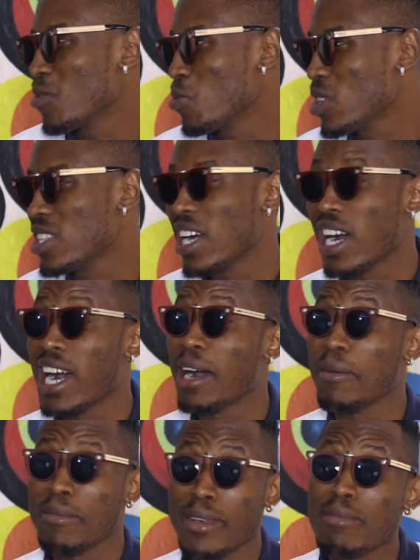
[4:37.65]
We
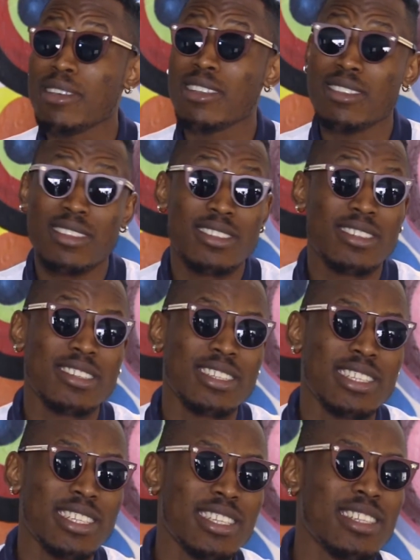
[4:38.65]
that
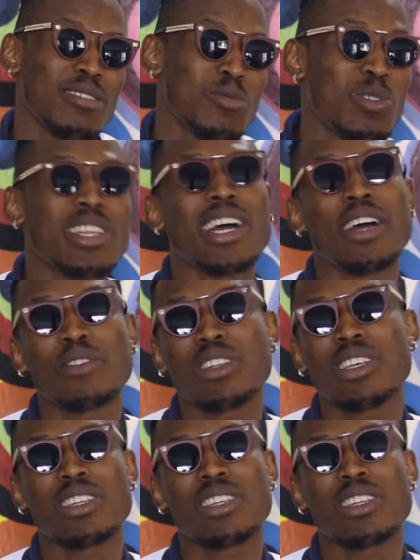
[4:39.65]
have